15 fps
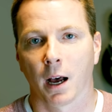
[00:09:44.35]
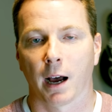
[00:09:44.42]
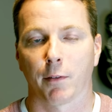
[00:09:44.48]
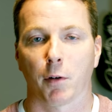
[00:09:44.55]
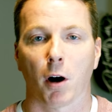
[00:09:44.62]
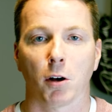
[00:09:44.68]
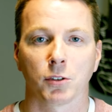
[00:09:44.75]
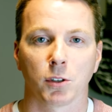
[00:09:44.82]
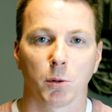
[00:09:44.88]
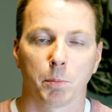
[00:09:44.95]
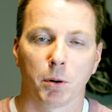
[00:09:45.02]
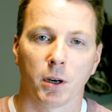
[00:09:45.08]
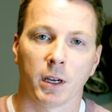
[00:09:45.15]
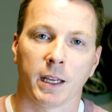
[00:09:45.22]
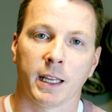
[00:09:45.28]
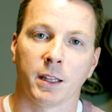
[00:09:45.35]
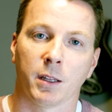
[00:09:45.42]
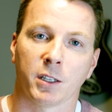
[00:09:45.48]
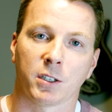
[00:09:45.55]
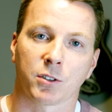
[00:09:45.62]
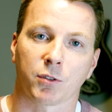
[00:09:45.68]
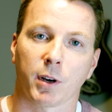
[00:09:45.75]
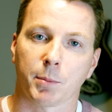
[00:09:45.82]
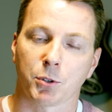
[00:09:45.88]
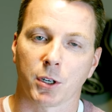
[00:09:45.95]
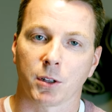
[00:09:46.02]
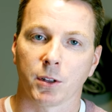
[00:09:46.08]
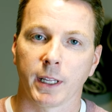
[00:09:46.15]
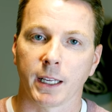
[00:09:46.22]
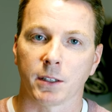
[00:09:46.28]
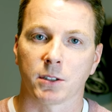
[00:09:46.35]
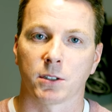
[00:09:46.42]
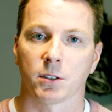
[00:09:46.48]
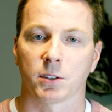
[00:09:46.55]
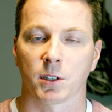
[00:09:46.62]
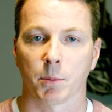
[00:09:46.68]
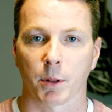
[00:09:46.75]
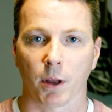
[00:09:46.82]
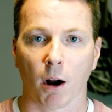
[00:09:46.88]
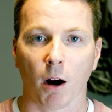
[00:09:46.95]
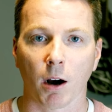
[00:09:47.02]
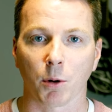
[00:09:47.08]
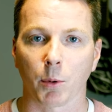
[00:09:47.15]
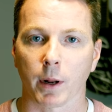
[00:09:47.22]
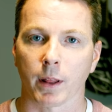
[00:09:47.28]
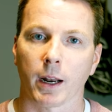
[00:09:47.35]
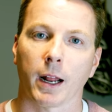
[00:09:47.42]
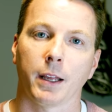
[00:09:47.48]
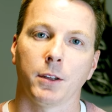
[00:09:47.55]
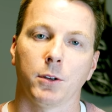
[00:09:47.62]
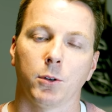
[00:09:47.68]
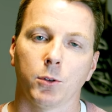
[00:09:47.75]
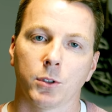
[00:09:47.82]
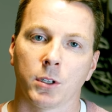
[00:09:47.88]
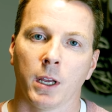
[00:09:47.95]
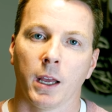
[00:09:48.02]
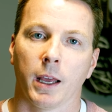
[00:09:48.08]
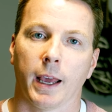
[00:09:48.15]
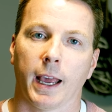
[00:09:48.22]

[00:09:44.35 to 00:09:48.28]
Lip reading: I've also put in the description links to some of the hardware that I use